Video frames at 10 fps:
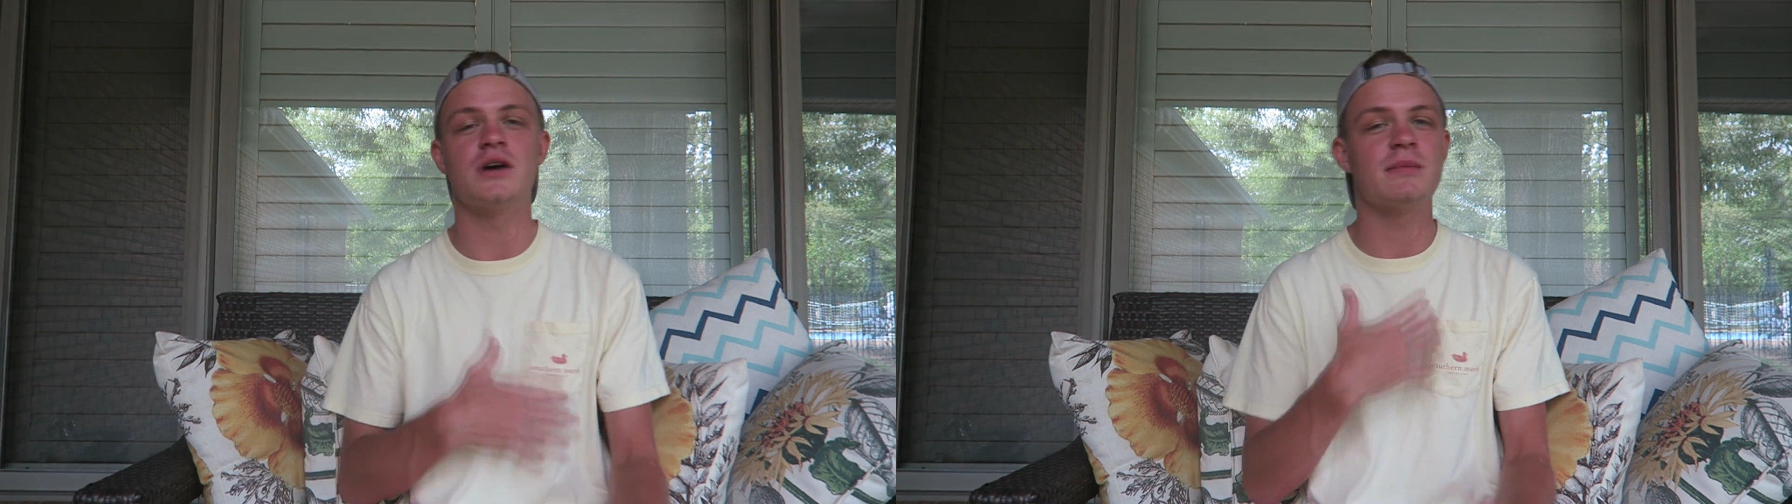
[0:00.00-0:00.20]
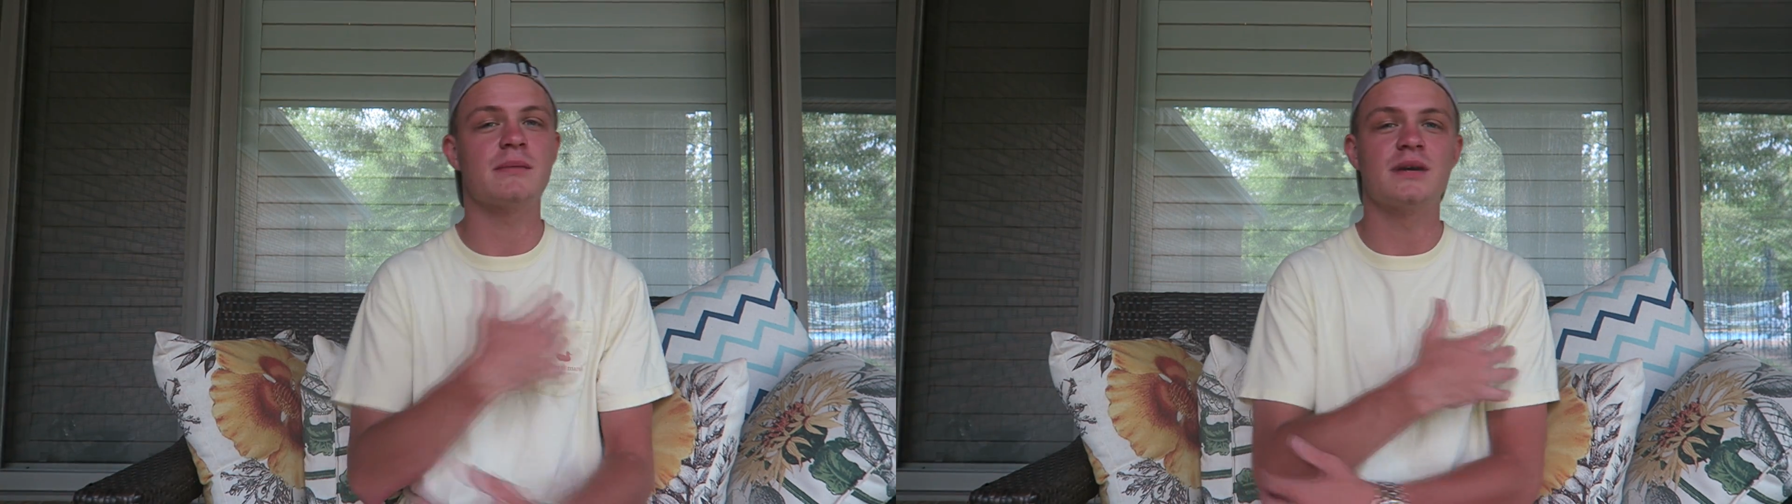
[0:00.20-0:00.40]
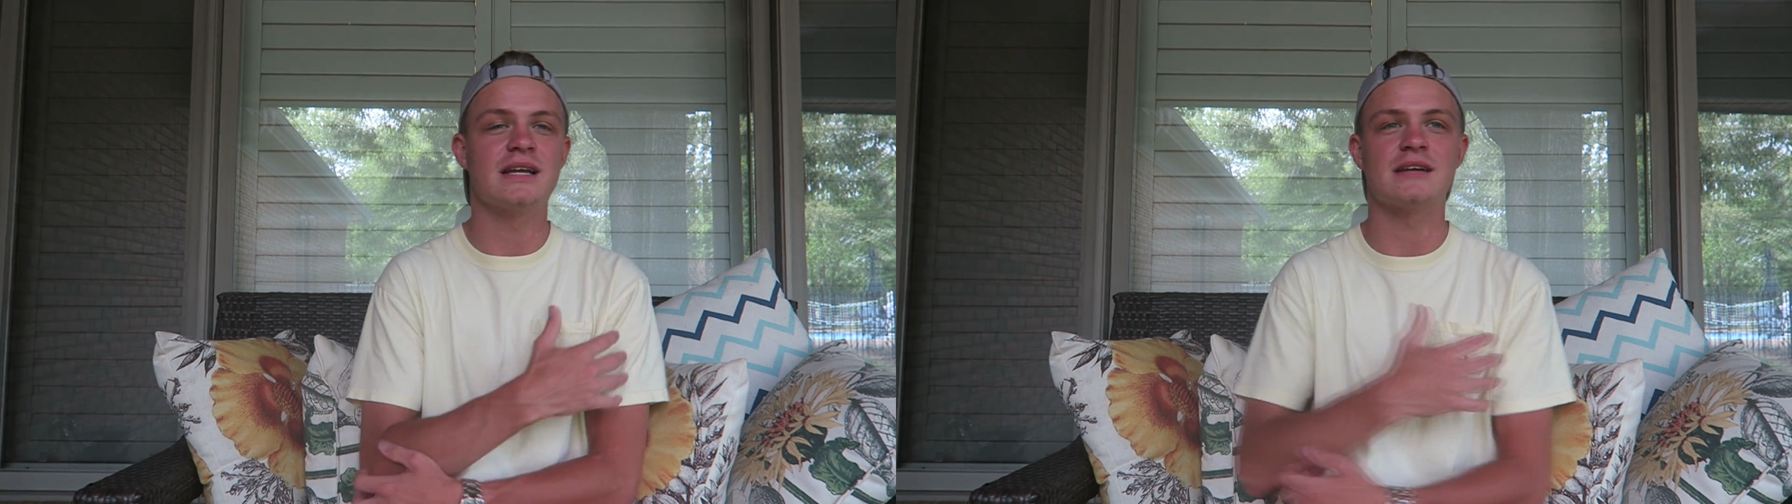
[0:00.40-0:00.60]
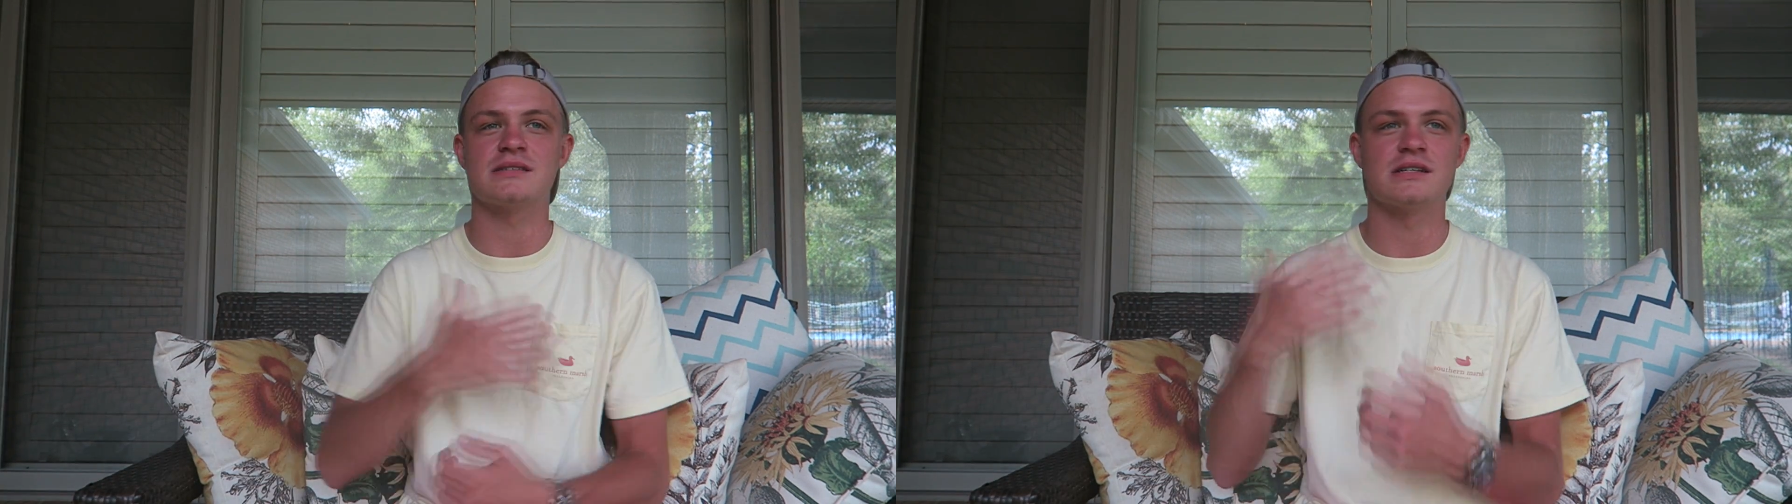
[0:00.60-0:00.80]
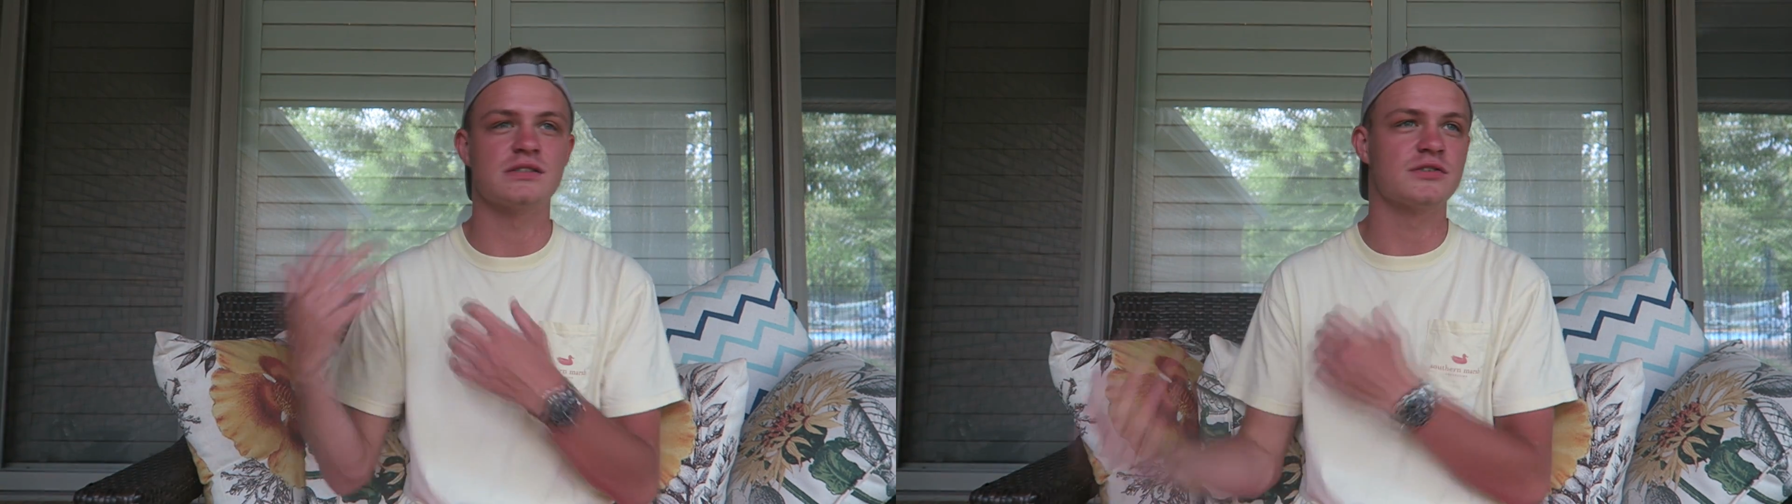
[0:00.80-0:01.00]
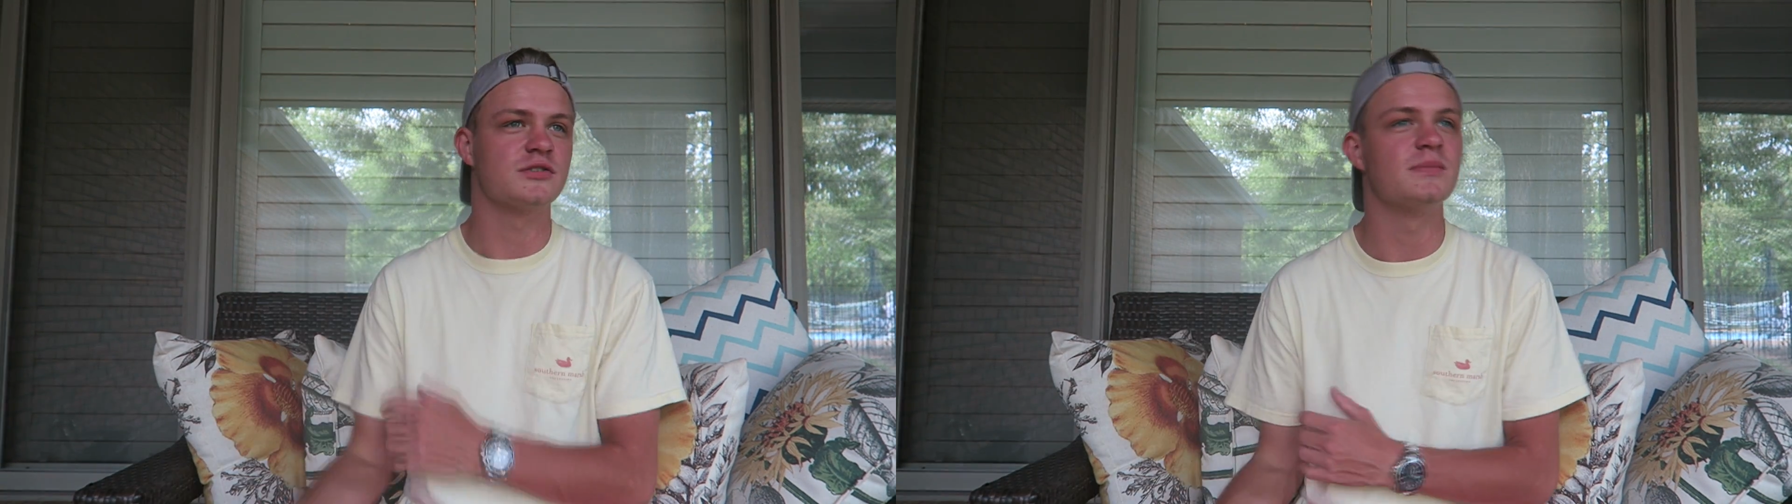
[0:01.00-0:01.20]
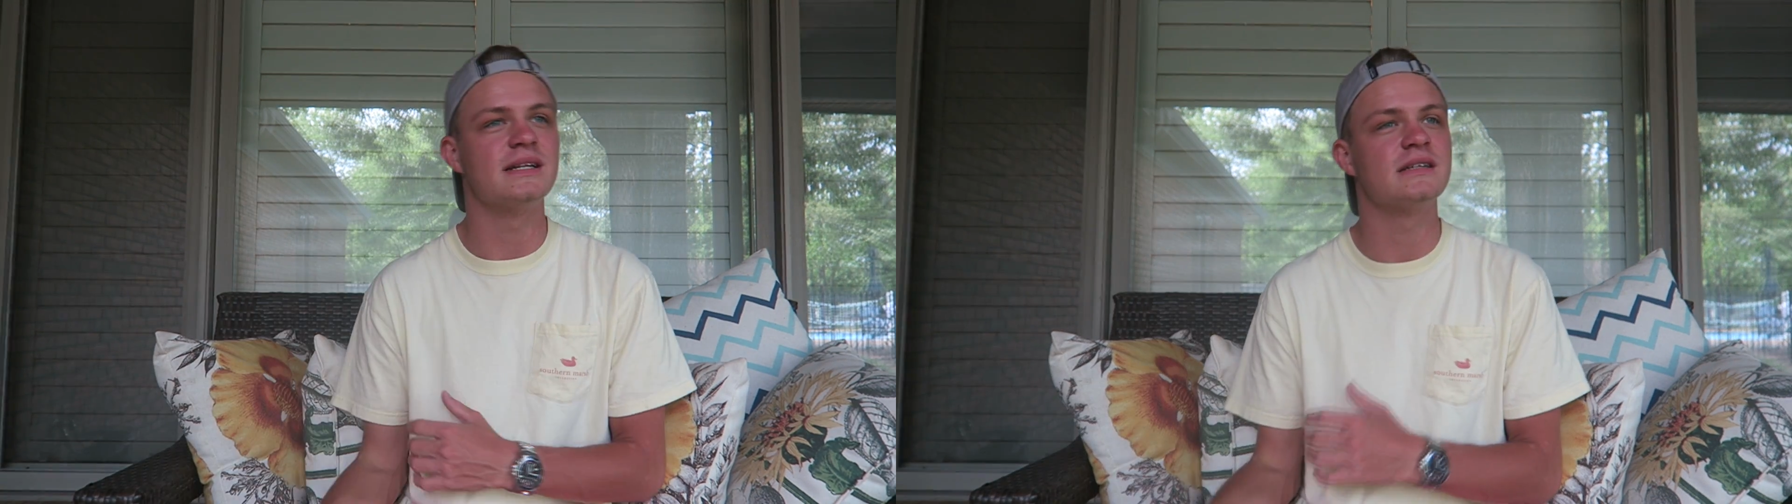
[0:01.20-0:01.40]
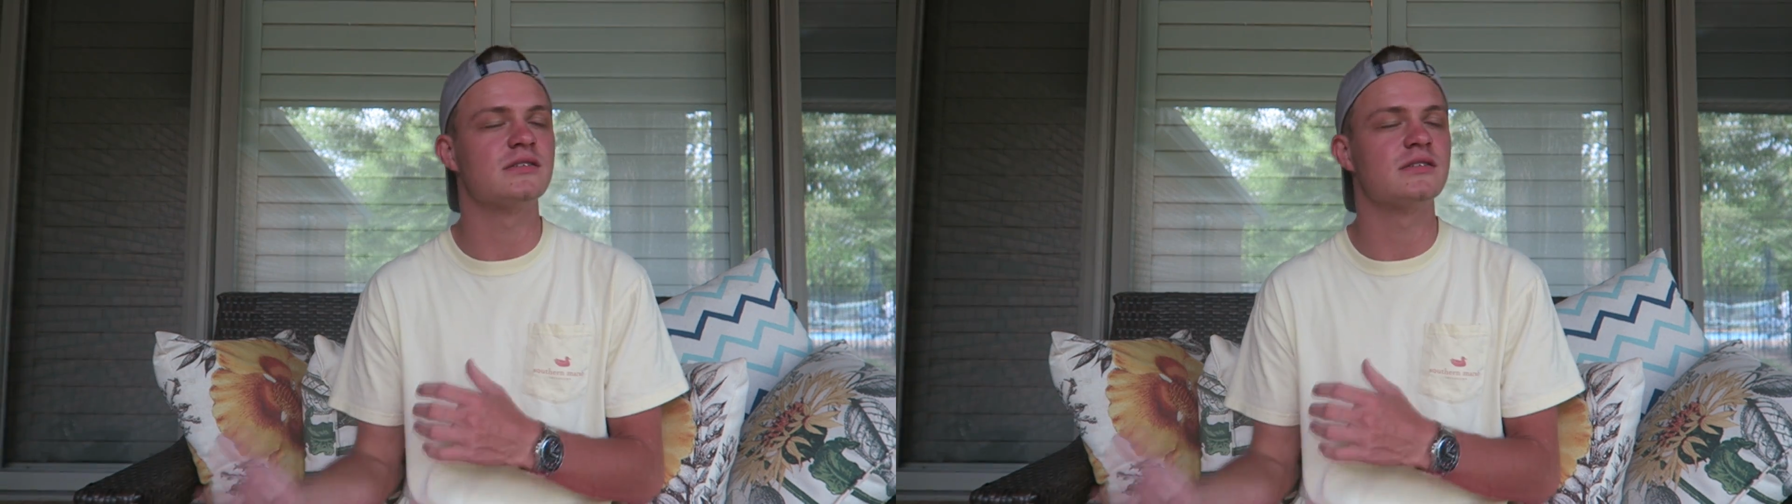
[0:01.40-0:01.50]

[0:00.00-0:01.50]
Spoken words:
I make money outside of social media.